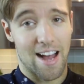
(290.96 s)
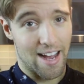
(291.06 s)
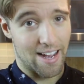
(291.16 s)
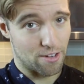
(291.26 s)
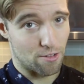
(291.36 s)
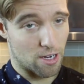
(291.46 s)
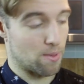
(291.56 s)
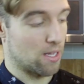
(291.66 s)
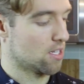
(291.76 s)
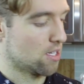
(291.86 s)
Highly
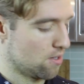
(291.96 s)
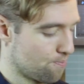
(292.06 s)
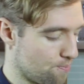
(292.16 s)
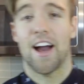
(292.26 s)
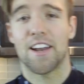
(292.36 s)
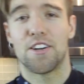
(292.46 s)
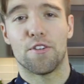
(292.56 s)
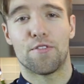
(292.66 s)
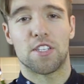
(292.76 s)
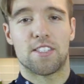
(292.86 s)
recommend. I don't
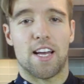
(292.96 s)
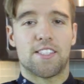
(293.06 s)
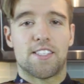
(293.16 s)
know if this is how you